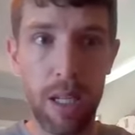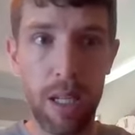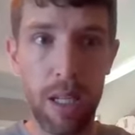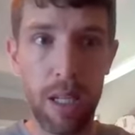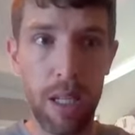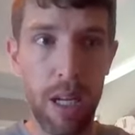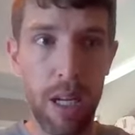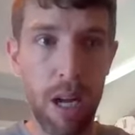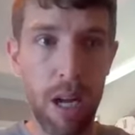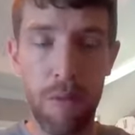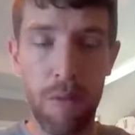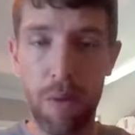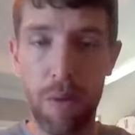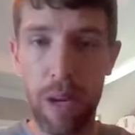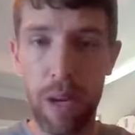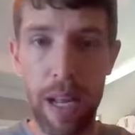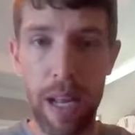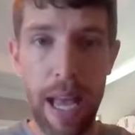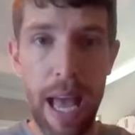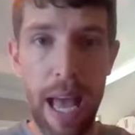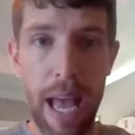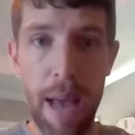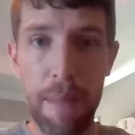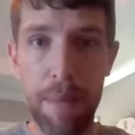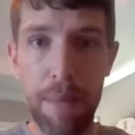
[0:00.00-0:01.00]
of when it
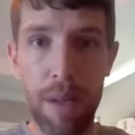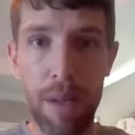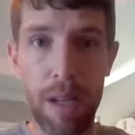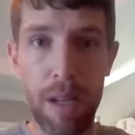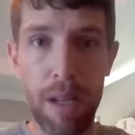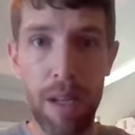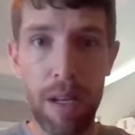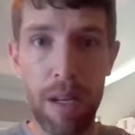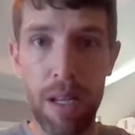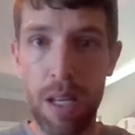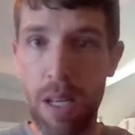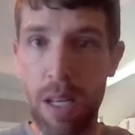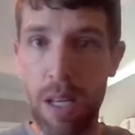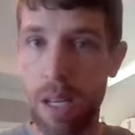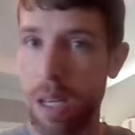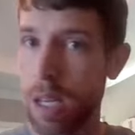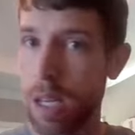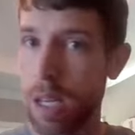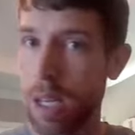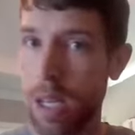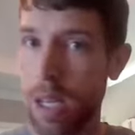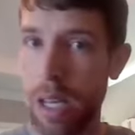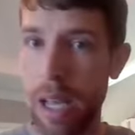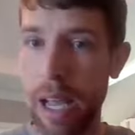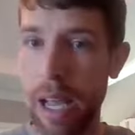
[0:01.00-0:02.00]
happened
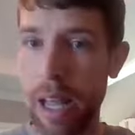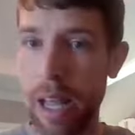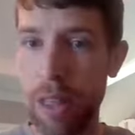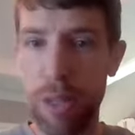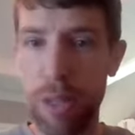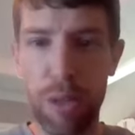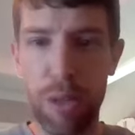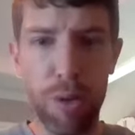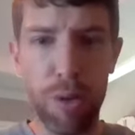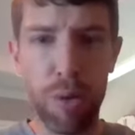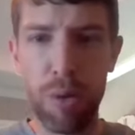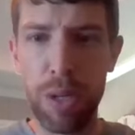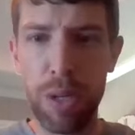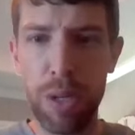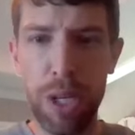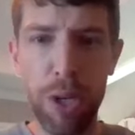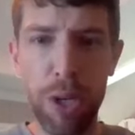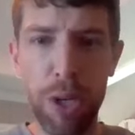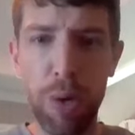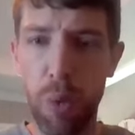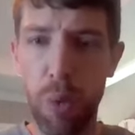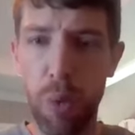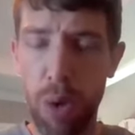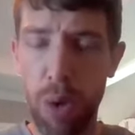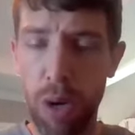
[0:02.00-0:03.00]
and through year
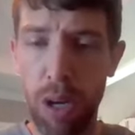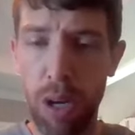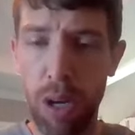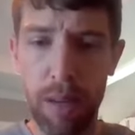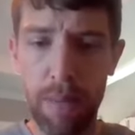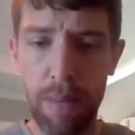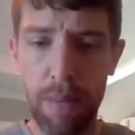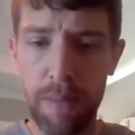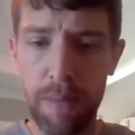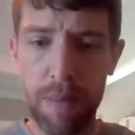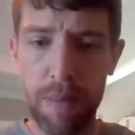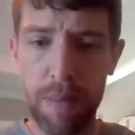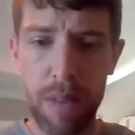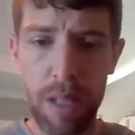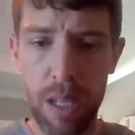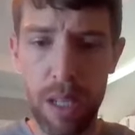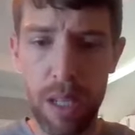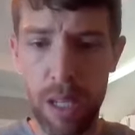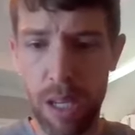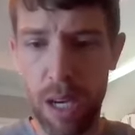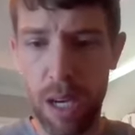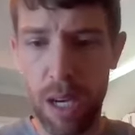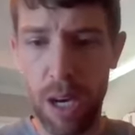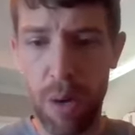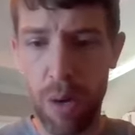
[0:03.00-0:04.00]
one. You
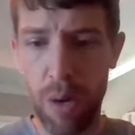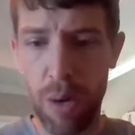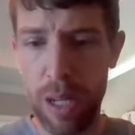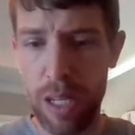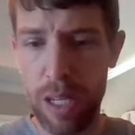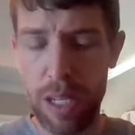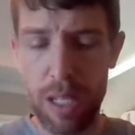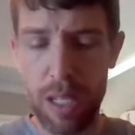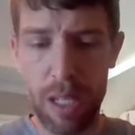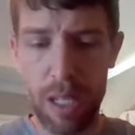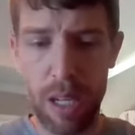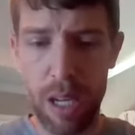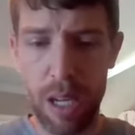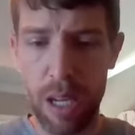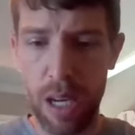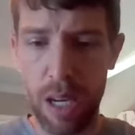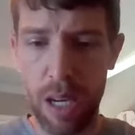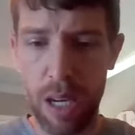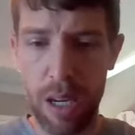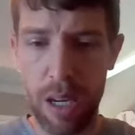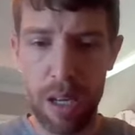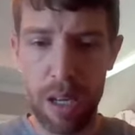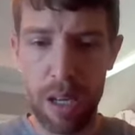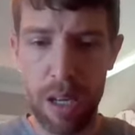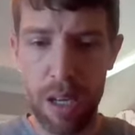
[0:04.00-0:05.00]
know, it's
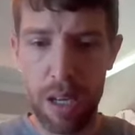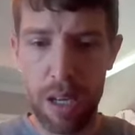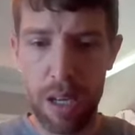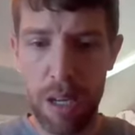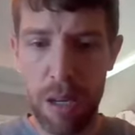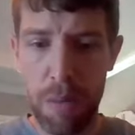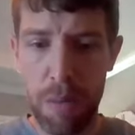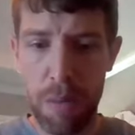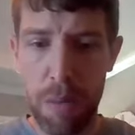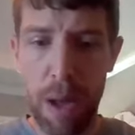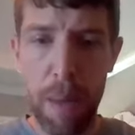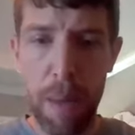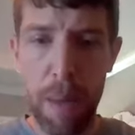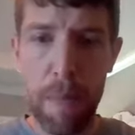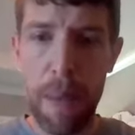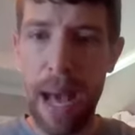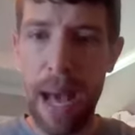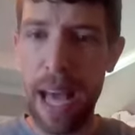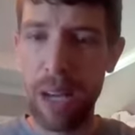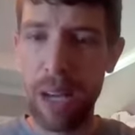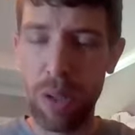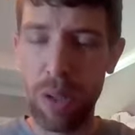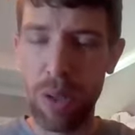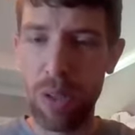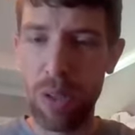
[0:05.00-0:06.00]
uh my
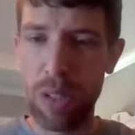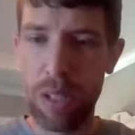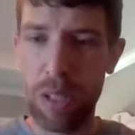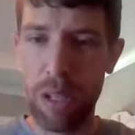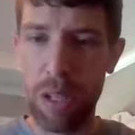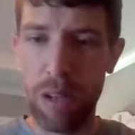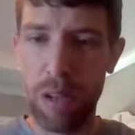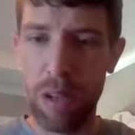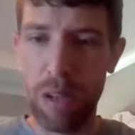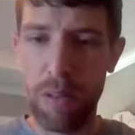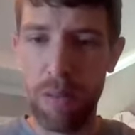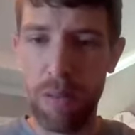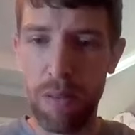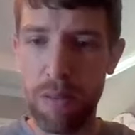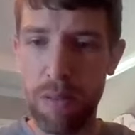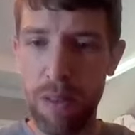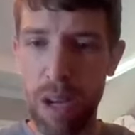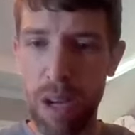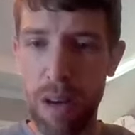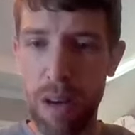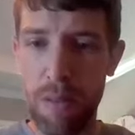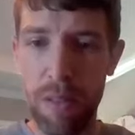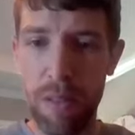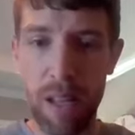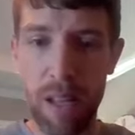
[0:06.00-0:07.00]
battles of
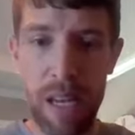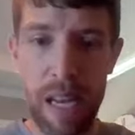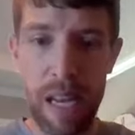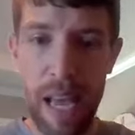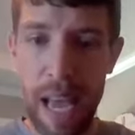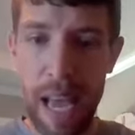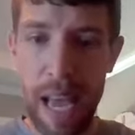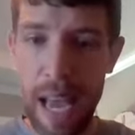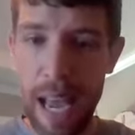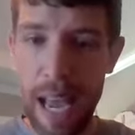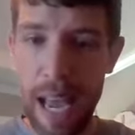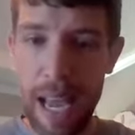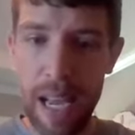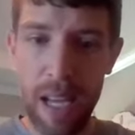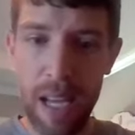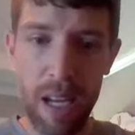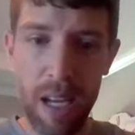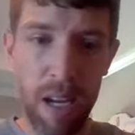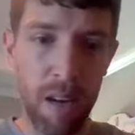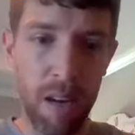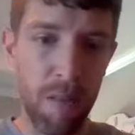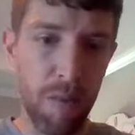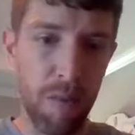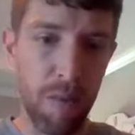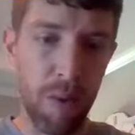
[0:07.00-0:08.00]
of the day,
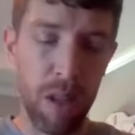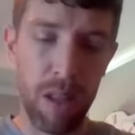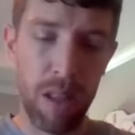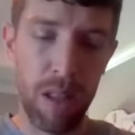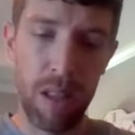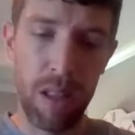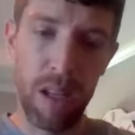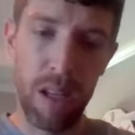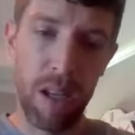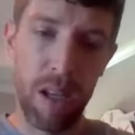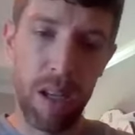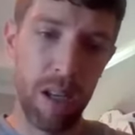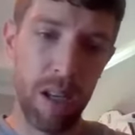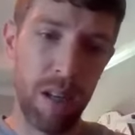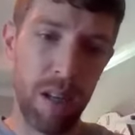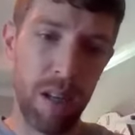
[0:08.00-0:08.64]
of what the